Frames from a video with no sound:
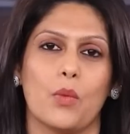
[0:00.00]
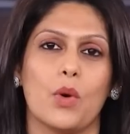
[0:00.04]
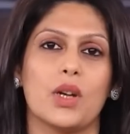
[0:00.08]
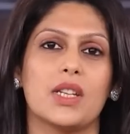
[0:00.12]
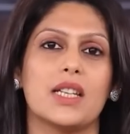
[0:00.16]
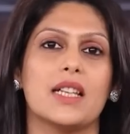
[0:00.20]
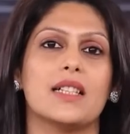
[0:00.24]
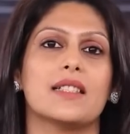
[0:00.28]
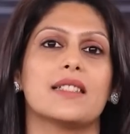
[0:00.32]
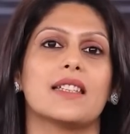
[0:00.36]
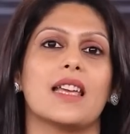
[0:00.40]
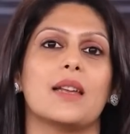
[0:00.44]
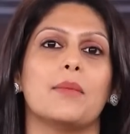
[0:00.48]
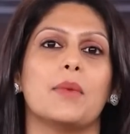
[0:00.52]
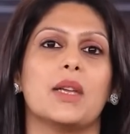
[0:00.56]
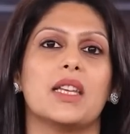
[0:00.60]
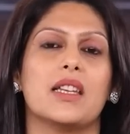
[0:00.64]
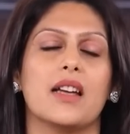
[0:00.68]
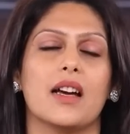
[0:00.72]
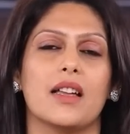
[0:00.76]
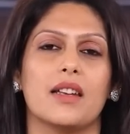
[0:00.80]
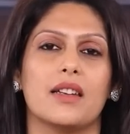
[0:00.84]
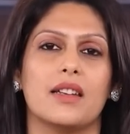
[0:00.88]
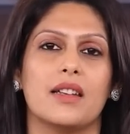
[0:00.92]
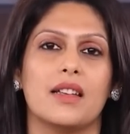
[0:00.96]
What else can be
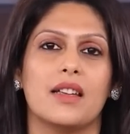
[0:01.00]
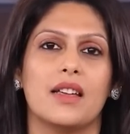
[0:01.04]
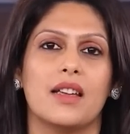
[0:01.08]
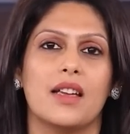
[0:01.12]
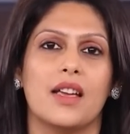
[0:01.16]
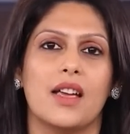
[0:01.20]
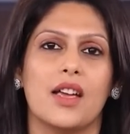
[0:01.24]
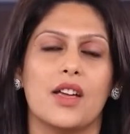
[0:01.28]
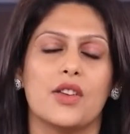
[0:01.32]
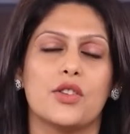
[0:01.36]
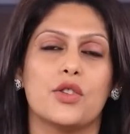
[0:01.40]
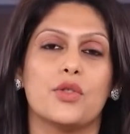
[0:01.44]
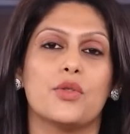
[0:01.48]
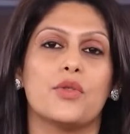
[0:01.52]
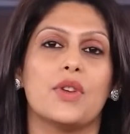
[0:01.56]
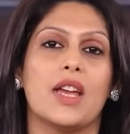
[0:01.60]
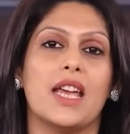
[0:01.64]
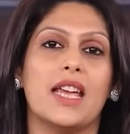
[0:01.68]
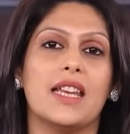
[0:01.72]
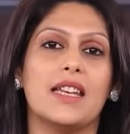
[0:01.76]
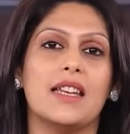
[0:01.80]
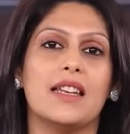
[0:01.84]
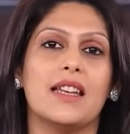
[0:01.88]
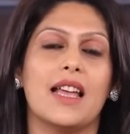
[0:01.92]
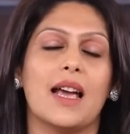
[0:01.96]
done to
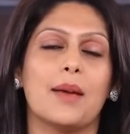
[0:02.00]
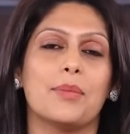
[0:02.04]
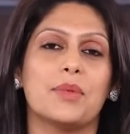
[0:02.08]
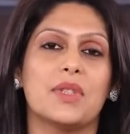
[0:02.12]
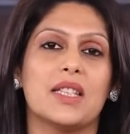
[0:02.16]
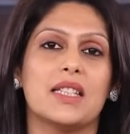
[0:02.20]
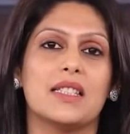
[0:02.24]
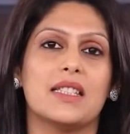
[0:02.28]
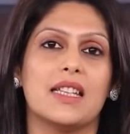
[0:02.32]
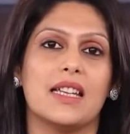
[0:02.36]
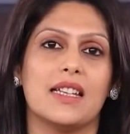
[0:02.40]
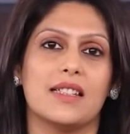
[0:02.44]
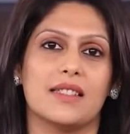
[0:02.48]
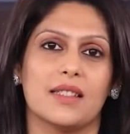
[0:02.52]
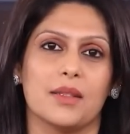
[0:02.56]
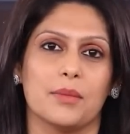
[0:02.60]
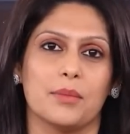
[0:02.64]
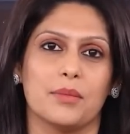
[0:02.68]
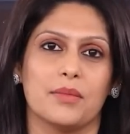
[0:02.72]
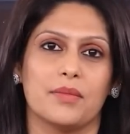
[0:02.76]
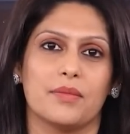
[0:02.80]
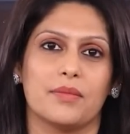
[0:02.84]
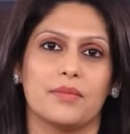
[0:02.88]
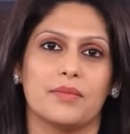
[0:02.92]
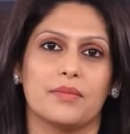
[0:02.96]
rein in
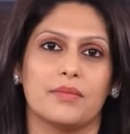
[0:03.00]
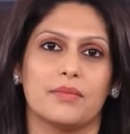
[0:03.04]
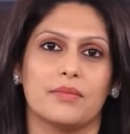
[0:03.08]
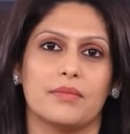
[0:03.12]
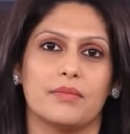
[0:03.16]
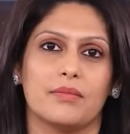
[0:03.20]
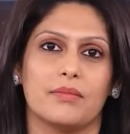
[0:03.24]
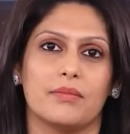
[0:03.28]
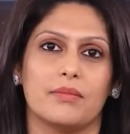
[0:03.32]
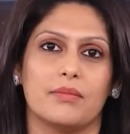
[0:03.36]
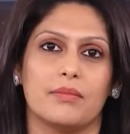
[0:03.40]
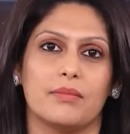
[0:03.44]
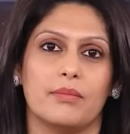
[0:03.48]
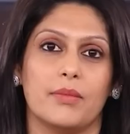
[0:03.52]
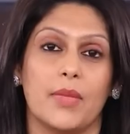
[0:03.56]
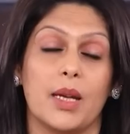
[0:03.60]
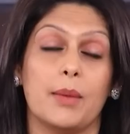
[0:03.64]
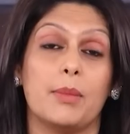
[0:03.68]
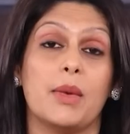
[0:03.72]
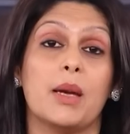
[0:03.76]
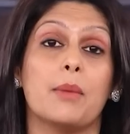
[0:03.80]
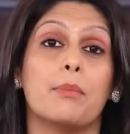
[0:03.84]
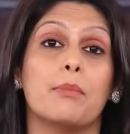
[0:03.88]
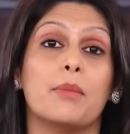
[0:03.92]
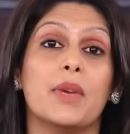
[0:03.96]
absenteeism?
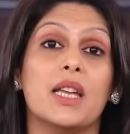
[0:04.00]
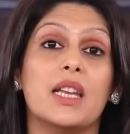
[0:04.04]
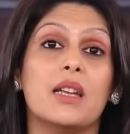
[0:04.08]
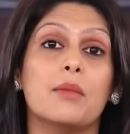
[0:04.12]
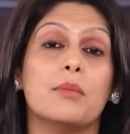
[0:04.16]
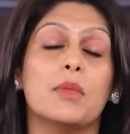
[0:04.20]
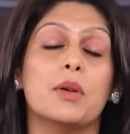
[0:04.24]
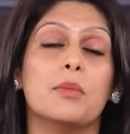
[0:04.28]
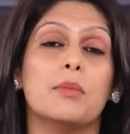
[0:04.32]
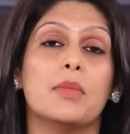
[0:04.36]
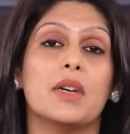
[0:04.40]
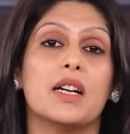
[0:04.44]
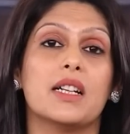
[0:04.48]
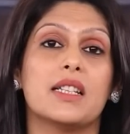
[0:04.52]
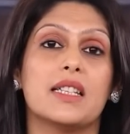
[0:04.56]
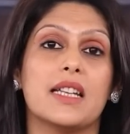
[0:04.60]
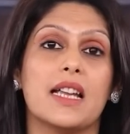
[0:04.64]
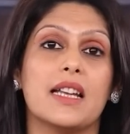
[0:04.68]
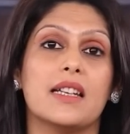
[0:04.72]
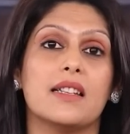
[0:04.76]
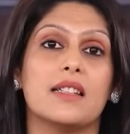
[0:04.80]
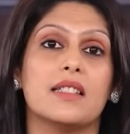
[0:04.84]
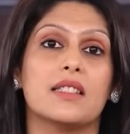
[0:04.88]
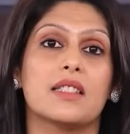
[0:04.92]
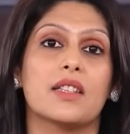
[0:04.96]
Maybe a minimum
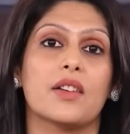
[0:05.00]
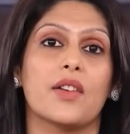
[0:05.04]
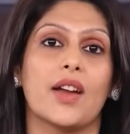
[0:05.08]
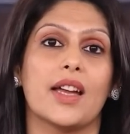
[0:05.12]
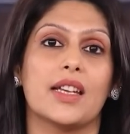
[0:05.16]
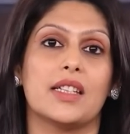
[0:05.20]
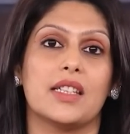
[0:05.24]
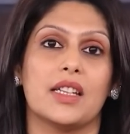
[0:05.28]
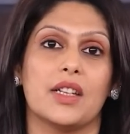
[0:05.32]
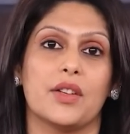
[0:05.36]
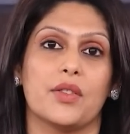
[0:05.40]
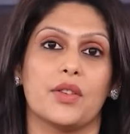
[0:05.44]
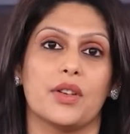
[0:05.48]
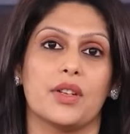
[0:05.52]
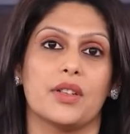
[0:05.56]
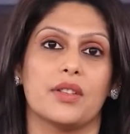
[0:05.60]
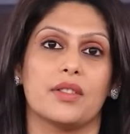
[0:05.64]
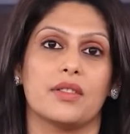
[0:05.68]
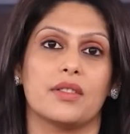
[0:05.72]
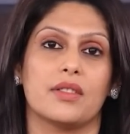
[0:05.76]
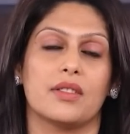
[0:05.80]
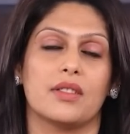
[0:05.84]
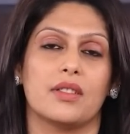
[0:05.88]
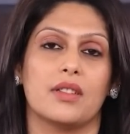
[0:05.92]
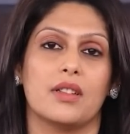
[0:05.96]
attendance criterion.
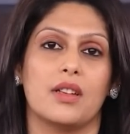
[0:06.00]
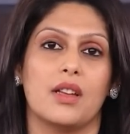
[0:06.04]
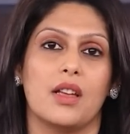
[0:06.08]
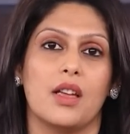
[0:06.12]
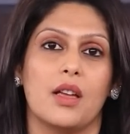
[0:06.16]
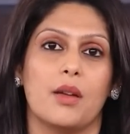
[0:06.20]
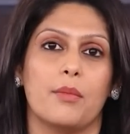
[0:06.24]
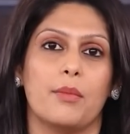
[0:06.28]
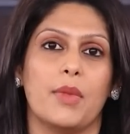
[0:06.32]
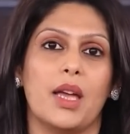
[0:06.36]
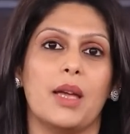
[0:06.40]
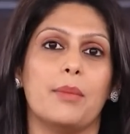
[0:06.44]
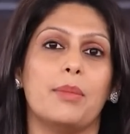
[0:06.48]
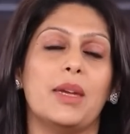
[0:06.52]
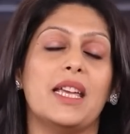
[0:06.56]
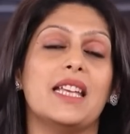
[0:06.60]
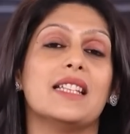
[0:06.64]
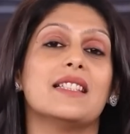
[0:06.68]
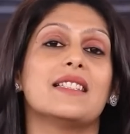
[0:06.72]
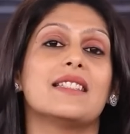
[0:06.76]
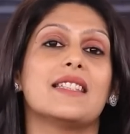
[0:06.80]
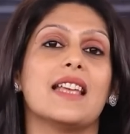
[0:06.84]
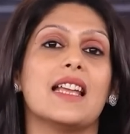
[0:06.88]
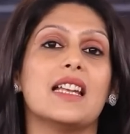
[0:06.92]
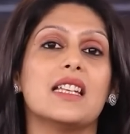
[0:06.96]
Maybe
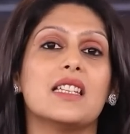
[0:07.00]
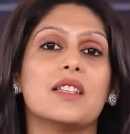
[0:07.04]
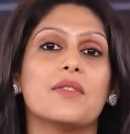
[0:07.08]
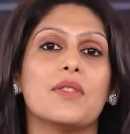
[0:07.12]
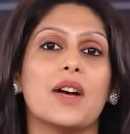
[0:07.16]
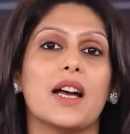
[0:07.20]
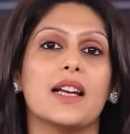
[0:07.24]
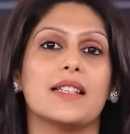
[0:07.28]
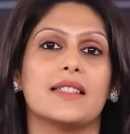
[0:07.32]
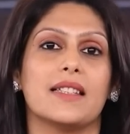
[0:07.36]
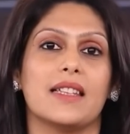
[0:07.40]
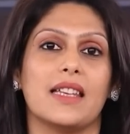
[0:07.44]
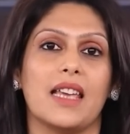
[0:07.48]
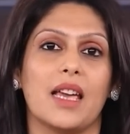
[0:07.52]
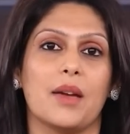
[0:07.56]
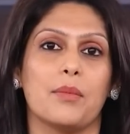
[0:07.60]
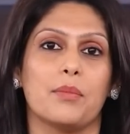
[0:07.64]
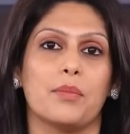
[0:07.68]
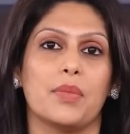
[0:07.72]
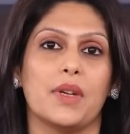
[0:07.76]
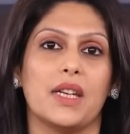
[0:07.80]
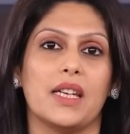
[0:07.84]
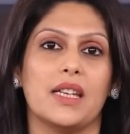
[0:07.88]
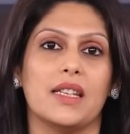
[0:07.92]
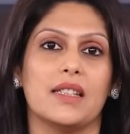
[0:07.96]
incentivizing
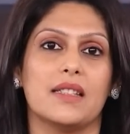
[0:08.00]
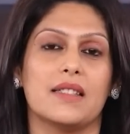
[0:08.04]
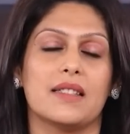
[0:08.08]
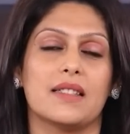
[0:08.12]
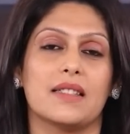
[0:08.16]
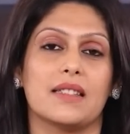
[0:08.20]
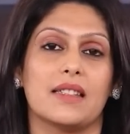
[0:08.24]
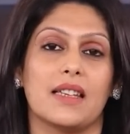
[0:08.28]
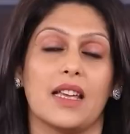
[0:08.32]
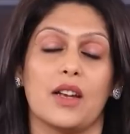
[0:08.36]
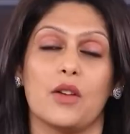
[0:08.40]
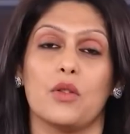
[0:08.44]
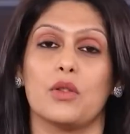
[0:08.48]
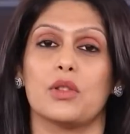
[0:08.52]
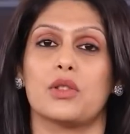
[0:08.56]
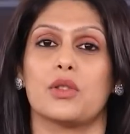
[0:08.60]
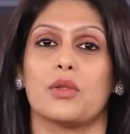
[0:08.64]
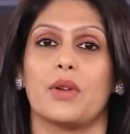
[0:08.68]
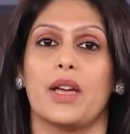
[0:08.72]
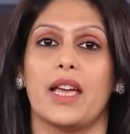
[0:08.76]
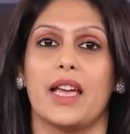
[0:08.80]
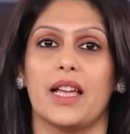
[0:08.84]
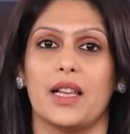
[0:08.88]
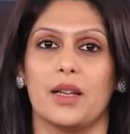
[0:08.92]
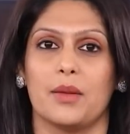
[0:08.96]
MPs can
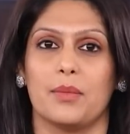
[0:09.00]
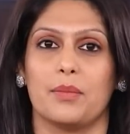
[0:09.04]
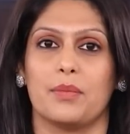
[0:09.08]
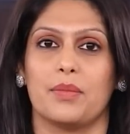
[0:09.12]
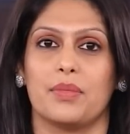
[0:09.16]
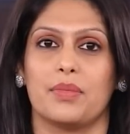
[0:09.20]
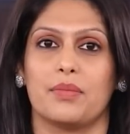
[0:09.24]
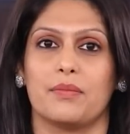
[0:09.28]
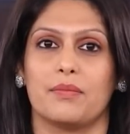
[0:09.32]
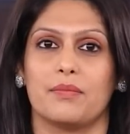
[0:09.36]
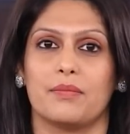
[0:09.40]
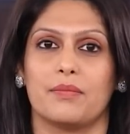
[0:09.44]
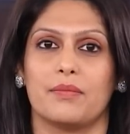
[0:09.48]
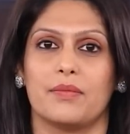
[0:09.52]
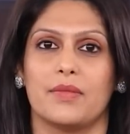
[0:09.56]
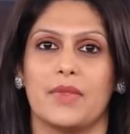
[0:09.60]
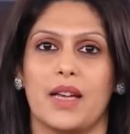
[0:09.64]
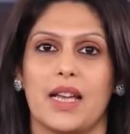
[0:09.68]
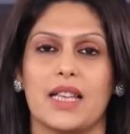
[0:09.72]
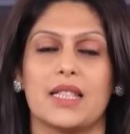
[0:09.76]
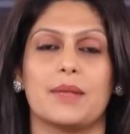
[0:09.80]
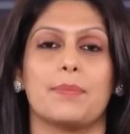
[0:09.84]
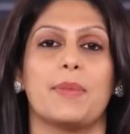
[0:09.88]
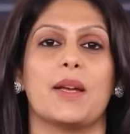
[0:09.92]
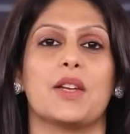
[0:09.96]
also help,
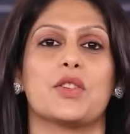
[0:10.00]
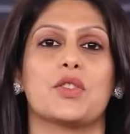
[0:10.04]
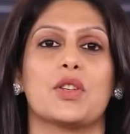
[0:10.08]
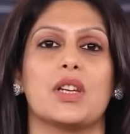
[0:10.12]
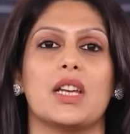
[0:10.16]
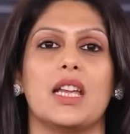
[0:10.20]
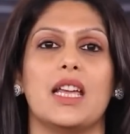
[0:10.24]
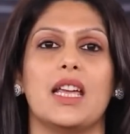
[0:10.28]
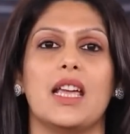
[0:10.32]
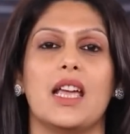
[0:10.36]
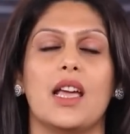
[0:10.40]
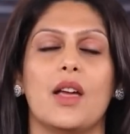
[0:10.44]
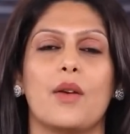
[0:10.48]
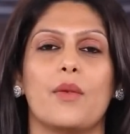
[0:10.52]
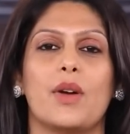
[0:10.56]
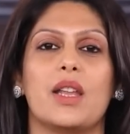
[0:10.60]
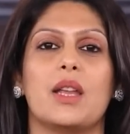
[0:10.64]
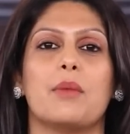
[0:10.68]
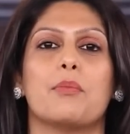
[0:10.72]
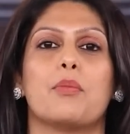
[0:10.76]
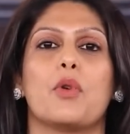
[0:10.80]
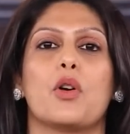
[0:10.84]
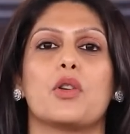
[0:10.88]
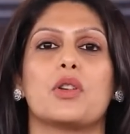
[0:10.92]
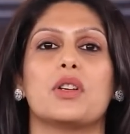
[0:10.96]
especially
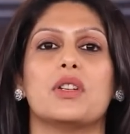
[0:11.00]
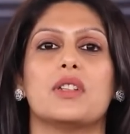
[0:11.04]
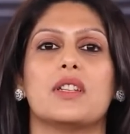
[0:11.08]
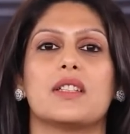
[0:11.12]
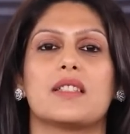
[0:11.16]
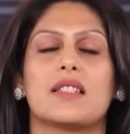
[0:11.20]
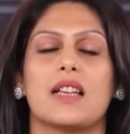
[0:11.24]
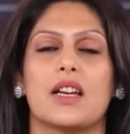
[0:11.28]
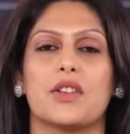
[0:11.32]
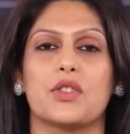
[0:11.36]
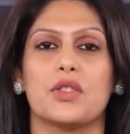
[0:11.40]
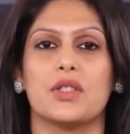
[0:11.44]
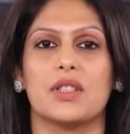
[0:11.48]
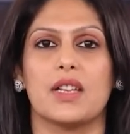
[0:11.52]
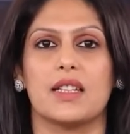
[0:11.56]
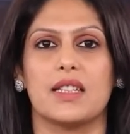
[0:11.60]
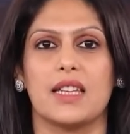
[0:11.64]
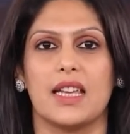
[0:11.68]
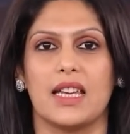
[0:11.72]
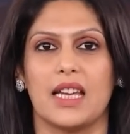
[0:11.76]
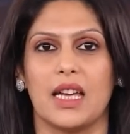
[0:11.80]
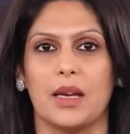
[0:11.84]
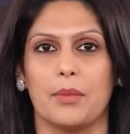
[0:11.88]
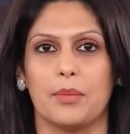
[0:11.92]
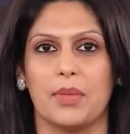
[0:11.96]
when important discussions are
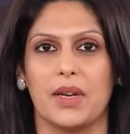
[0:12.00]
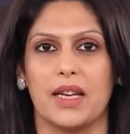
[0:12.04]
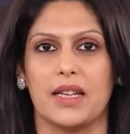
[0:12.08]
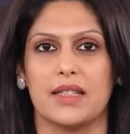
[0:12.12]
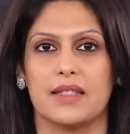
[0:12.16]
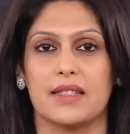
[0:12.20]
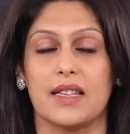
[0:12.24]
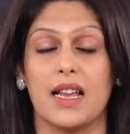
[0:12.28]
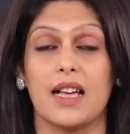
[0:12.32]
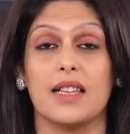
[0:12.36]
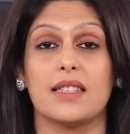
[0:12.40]
taking place.